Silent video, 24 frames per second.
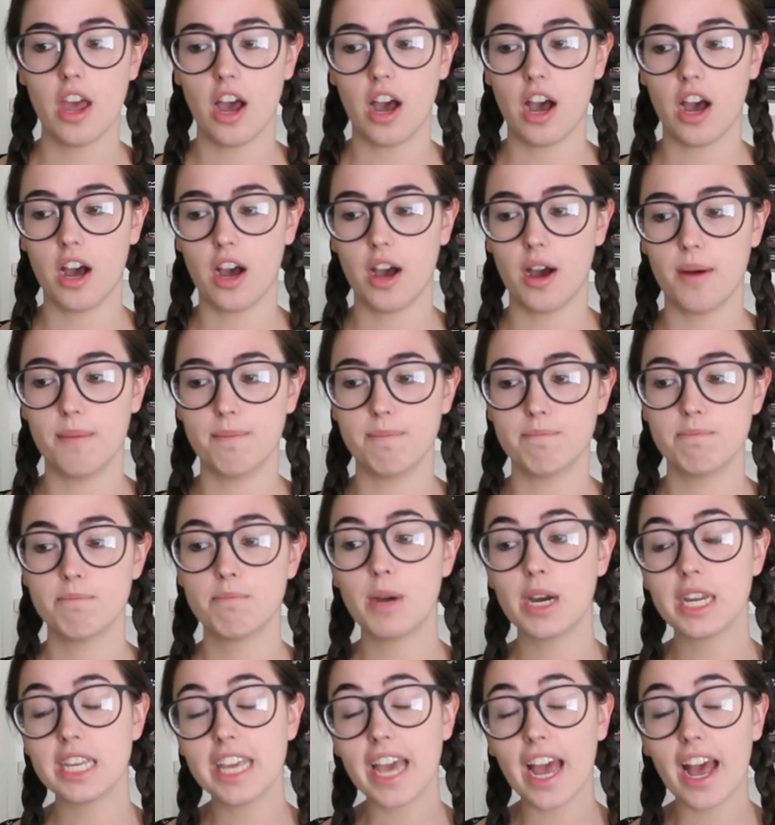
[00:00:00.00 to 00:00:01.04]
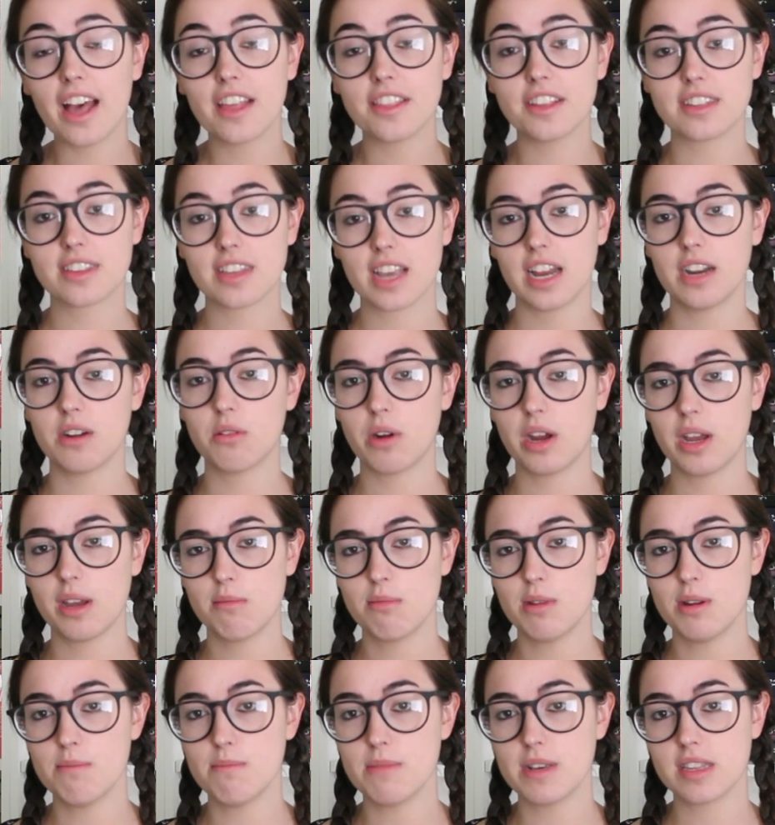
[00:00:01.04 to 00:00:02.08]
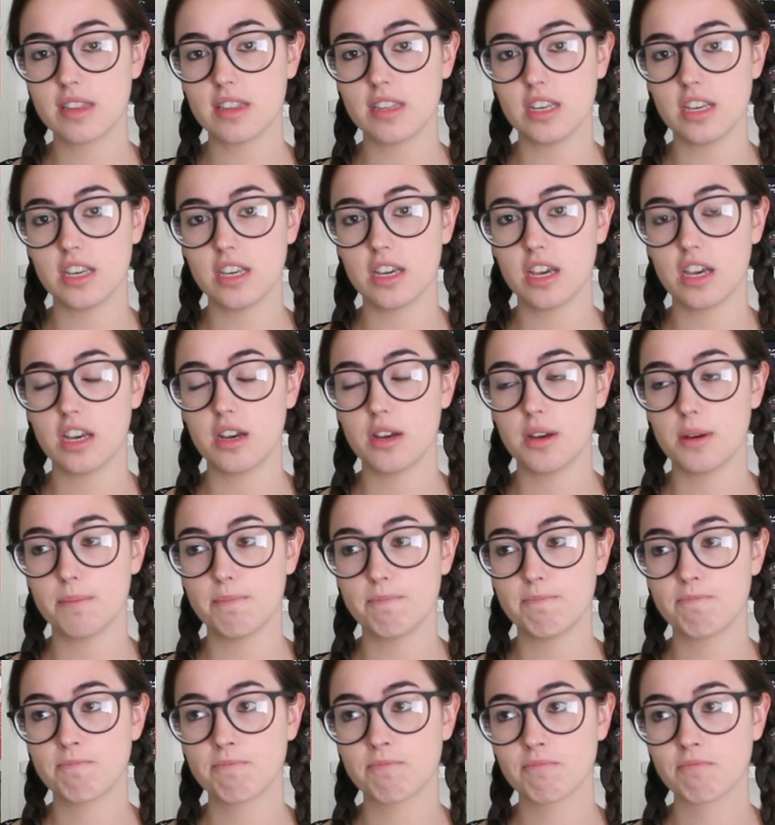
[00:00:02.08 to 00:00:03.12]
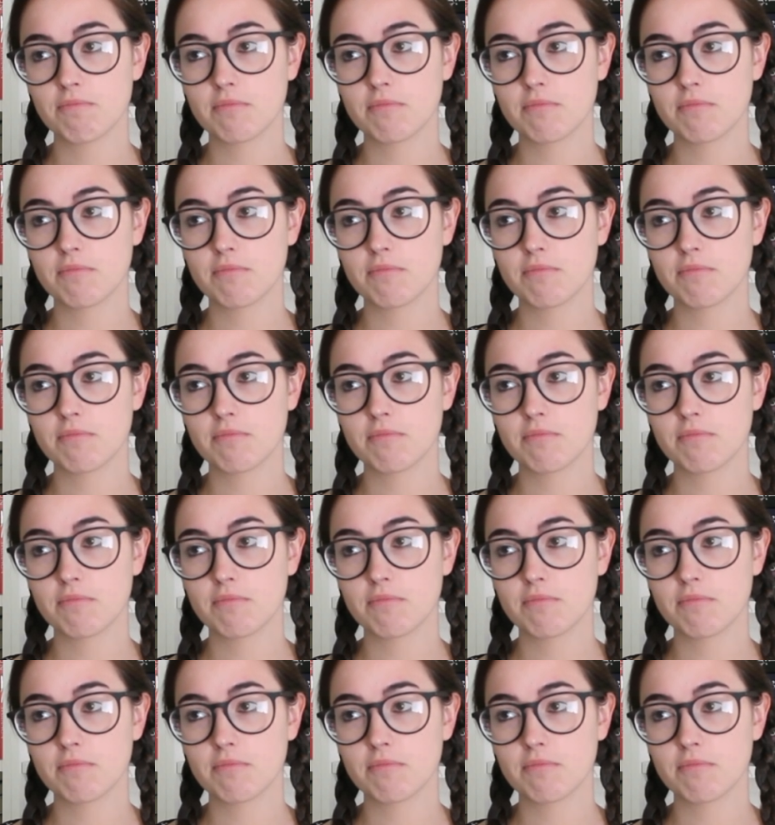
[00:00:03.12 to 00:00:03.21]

Um, but yeah, that's kind of why I've been missing. Um,